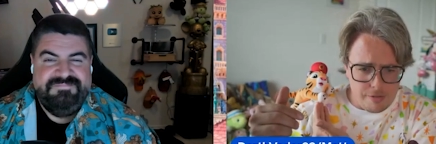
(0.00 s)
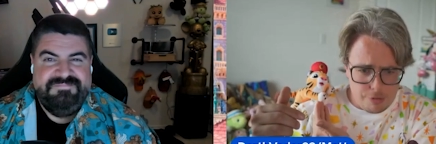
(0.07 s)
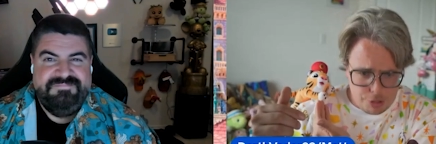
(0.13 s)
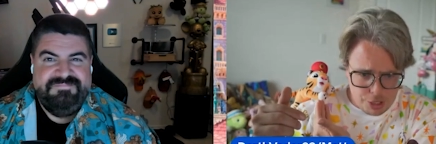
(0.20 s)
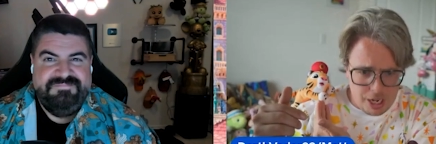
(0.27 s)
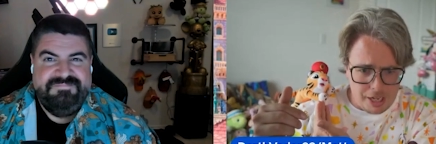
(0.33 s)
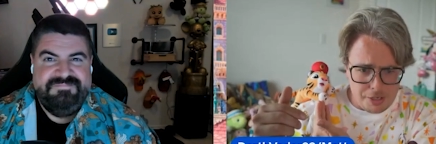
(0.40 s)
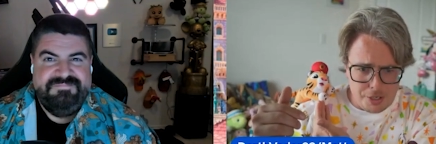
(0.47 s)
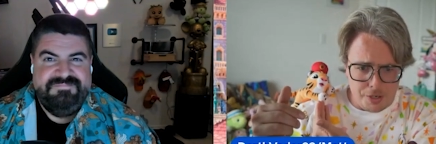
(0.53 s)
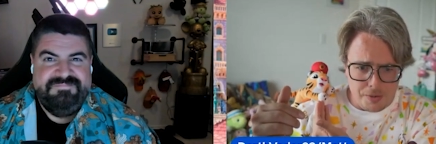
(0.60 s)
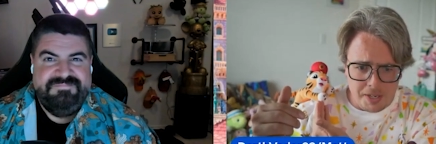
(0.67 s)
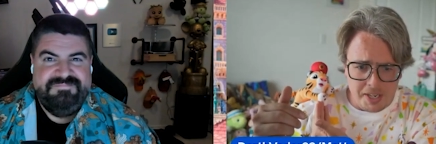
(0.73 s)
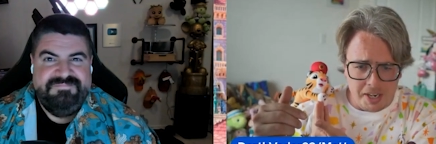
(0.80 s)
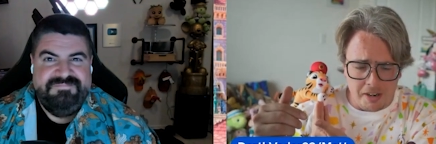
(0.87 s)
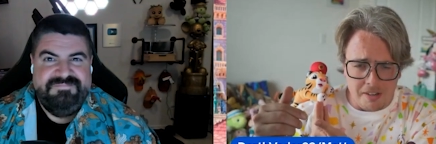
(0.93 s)
Speaker 1: Chandu
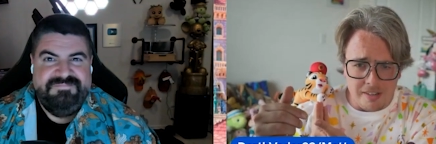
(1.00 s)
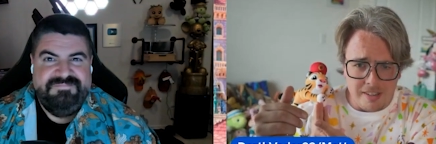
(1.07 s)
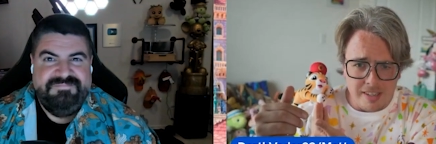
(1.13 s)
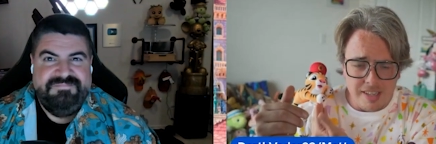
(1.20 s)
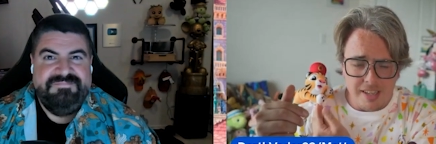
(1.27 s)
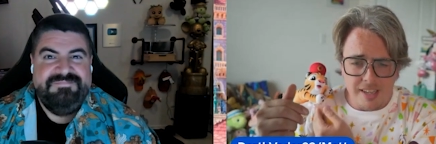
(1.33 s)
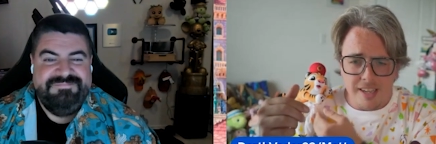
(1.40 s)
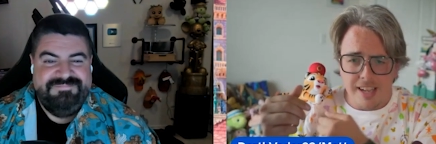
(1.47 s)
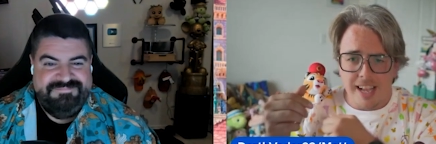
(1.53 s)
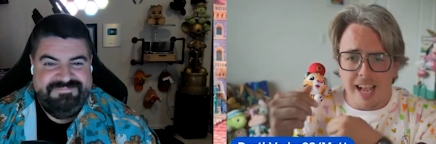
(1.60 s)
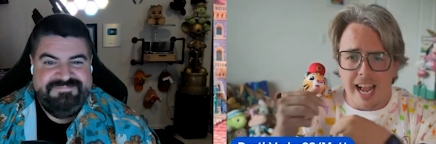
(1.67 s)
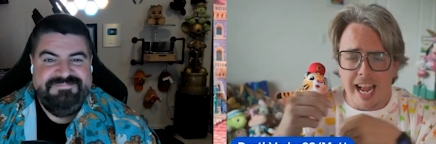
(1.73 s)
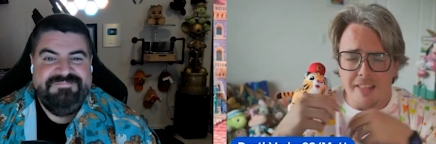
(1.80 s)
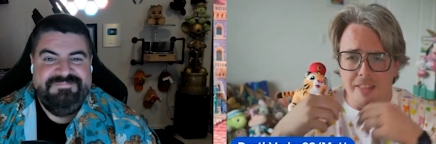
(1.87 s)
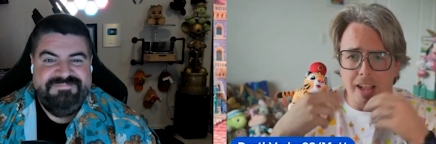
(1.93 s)
here,
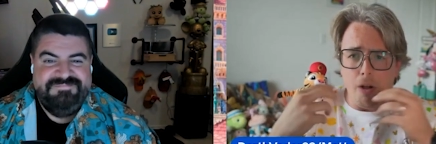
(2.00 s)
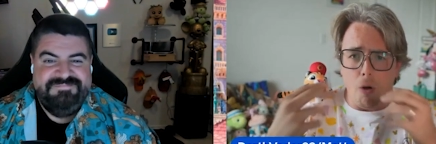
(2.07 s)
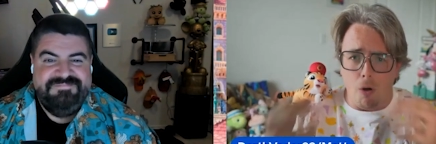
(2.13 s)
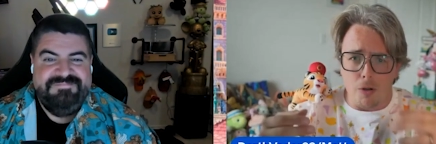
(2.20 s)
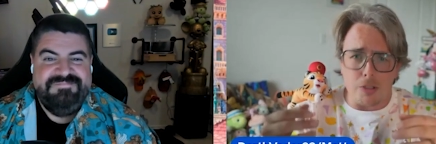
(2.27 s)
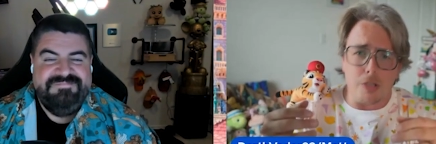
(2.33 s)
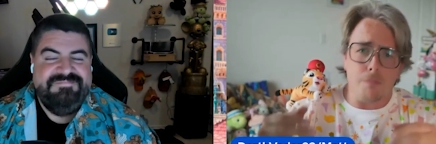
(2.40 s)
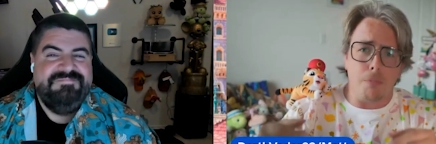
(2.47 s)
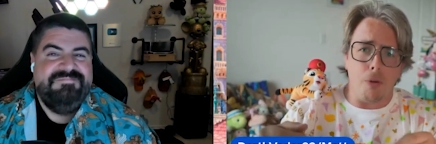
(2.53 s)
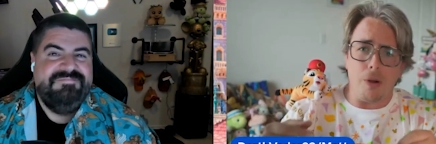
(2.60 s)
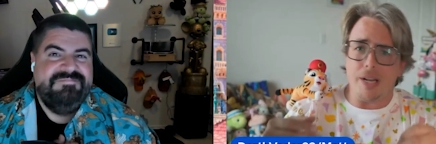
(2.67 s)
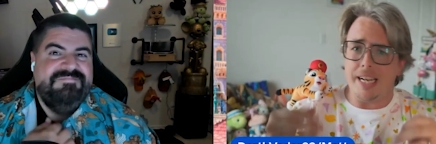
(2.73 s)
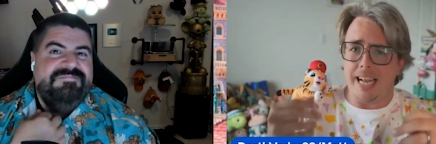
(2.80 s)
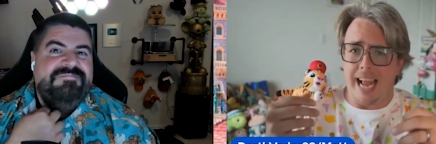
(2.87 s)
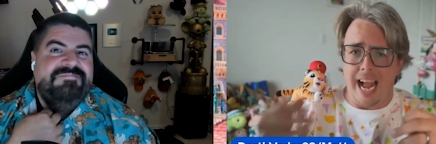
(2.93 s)
and they also brought
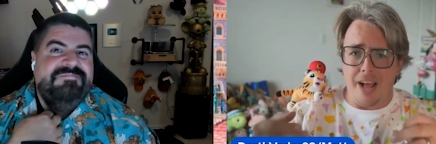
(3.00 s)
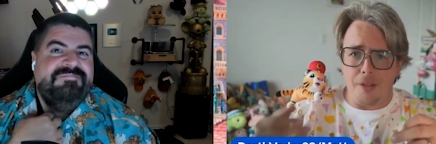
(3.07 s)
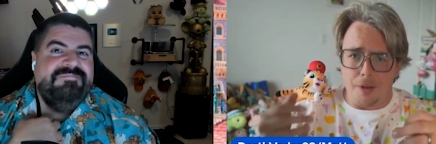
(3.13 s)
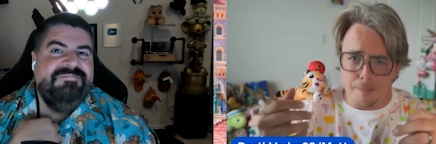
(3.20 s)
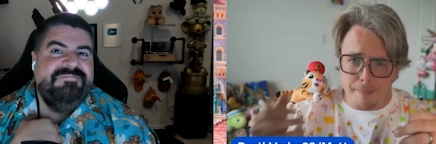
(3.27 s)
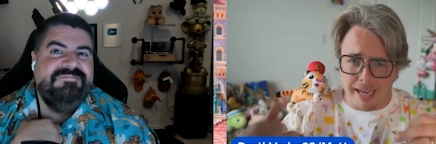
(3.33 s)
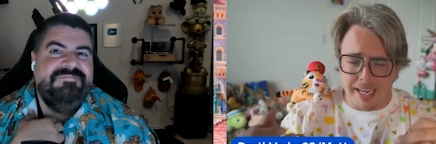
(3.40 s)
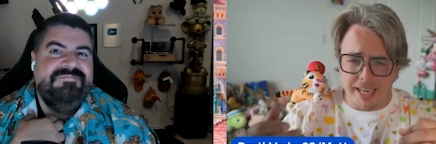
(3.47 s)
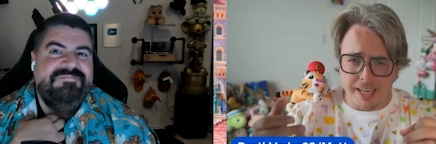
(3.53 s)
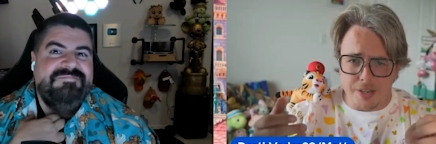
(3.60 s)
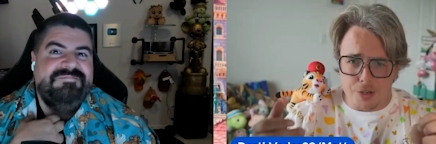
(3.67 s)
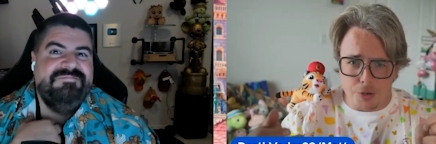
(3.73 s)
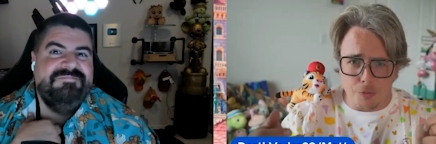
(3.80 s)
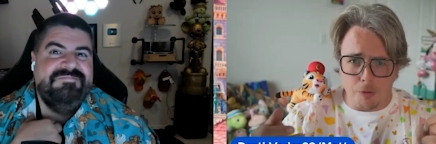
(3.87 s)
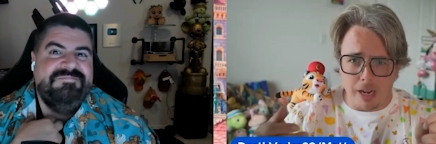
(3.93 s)
in Alan Menken
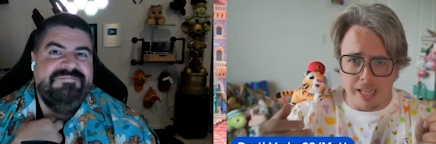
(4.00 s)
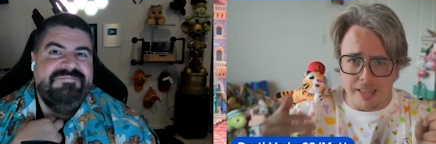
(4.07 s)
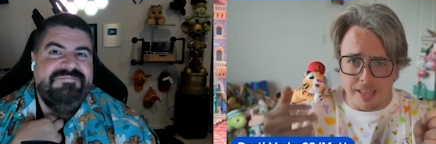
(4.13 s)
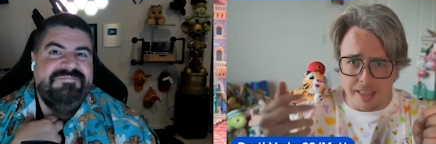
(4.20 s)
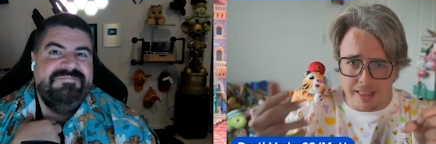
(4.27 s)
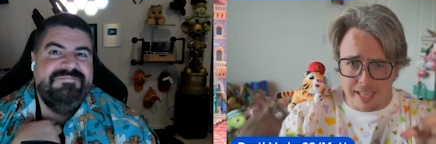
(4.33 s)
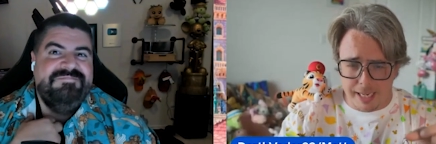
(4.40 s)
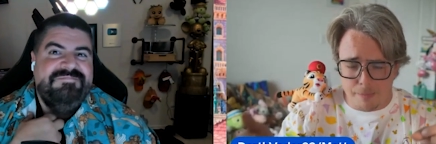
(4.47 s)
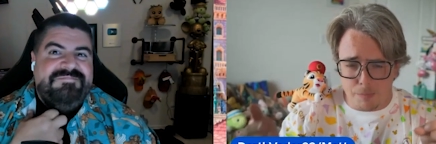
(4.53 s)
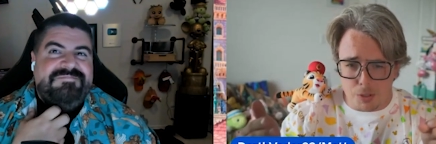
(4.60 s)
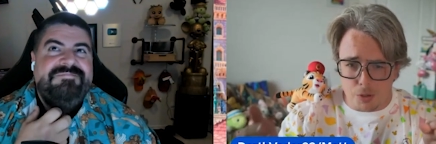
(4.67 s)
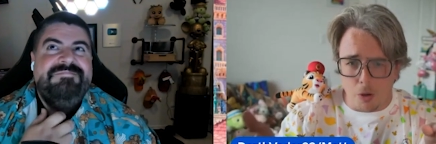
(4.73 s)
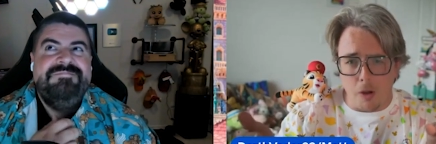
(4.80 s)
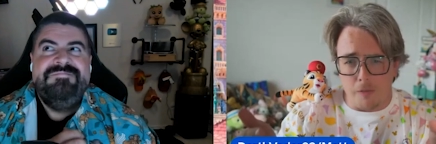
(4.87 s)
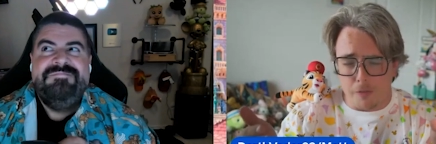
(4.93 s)
to write the theme
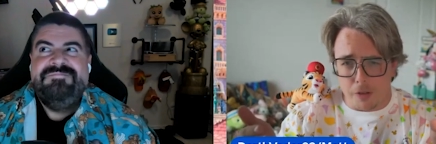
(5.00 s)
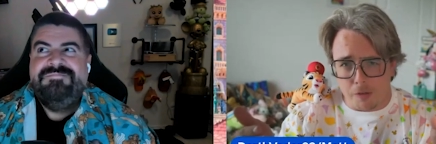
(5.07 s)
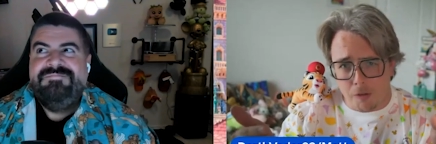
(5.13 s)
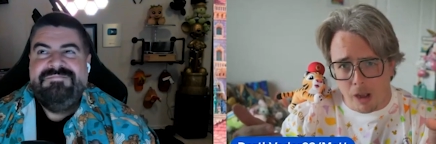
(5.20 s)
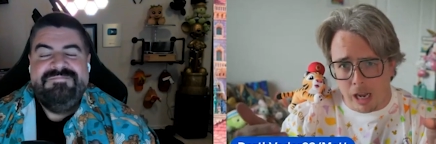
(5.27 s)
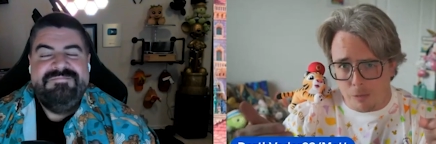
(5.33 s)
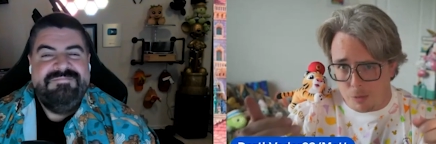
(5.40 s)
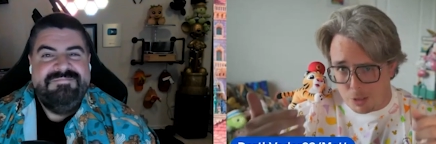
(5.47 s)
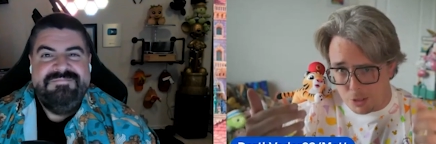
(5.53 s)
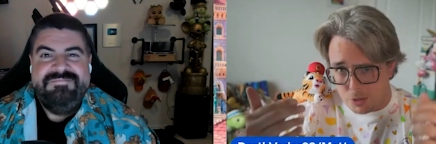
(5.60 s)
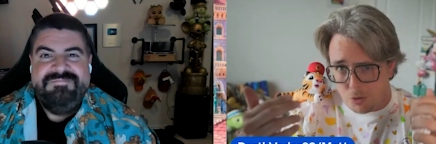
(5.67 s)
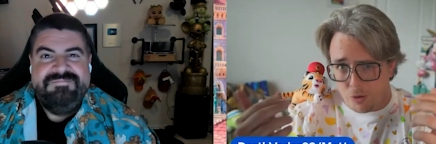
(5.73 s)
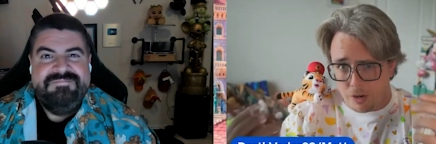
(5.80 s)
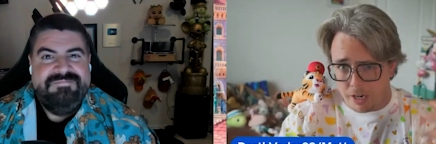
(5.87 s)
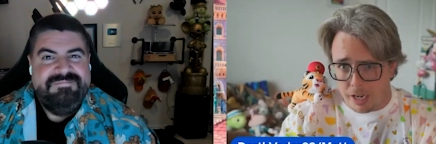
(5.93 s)
song for the ride, which is
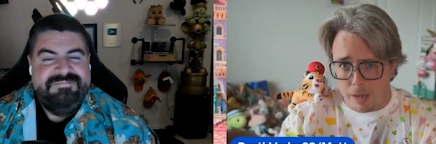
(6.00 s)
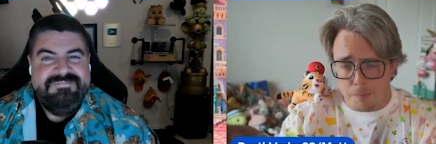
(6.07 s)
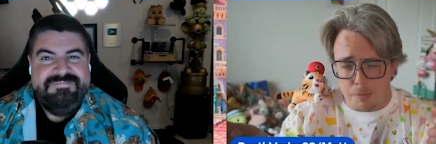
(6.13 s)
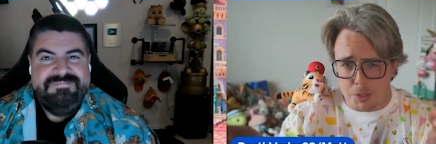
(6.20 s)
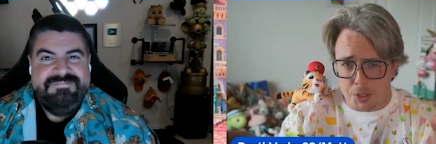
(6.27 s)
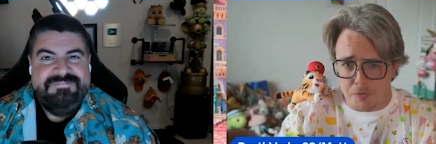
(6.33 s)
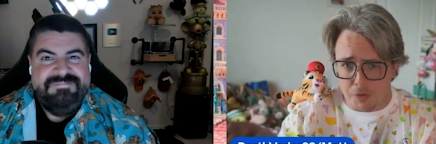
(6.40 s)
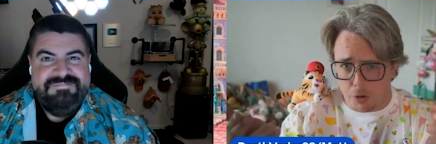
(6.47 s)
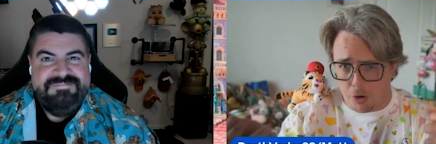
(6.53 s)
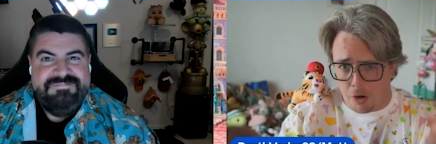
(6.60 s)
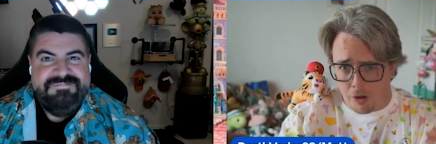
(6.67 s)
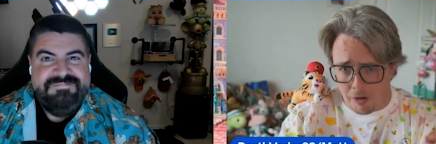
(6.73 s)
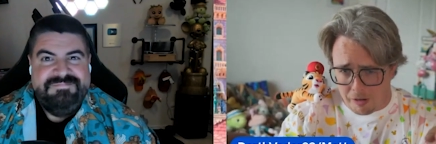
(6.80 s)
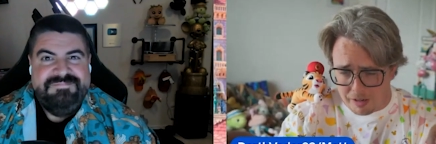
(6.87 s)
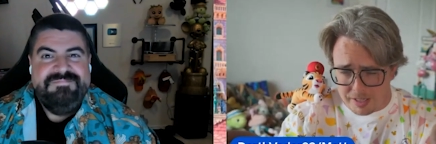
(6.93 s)
called Compass of Your
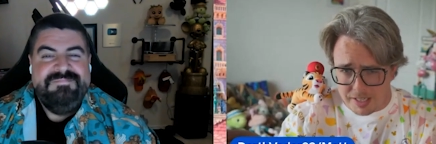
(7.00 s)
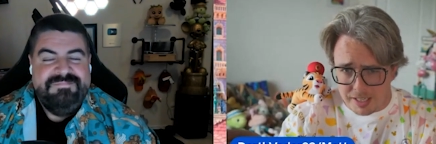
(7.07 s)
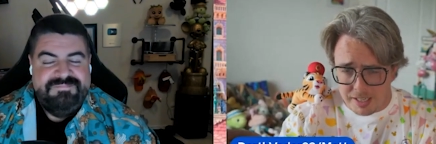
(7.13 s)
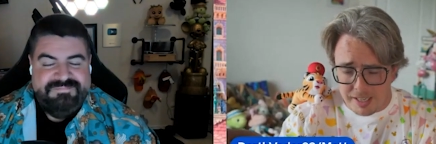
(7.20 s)
Heart.